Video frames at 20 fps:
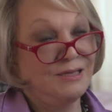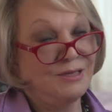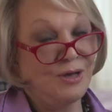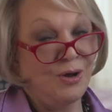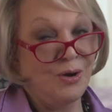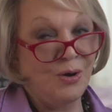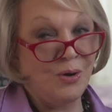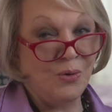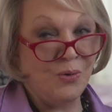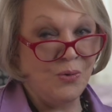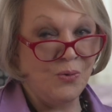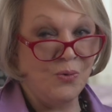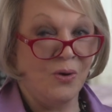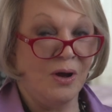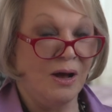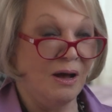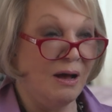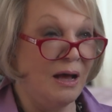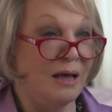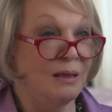
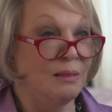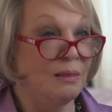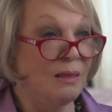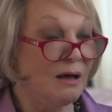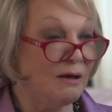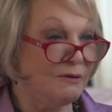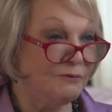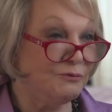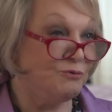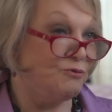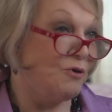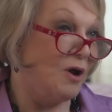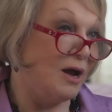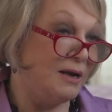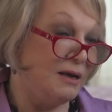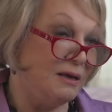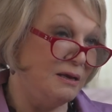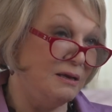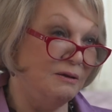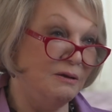So I loved
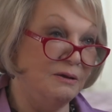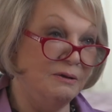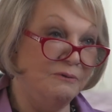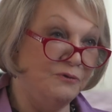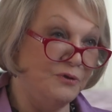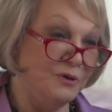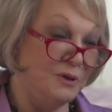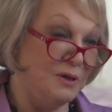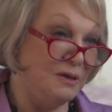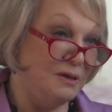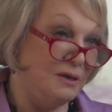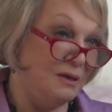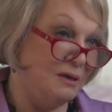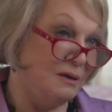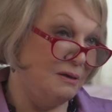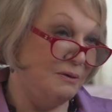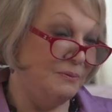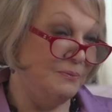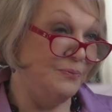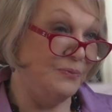writing for the
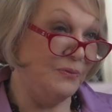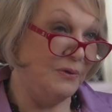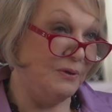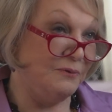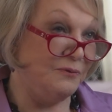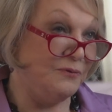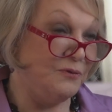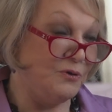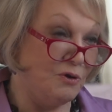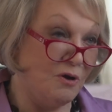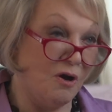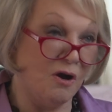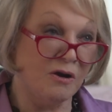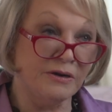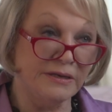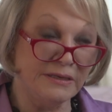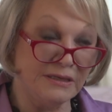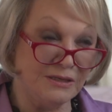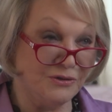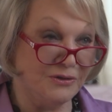uh, for
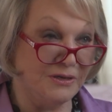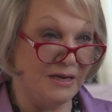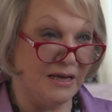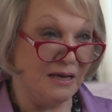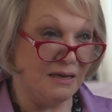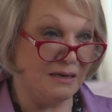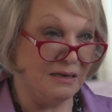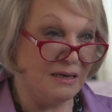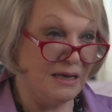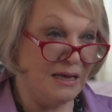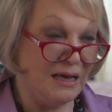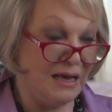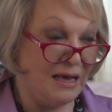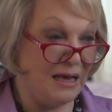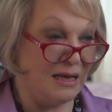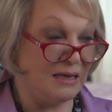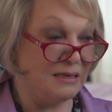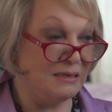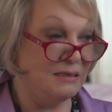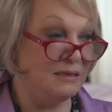our internet,
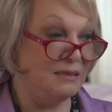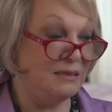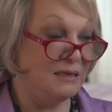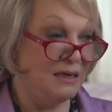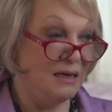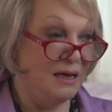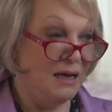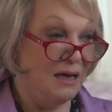and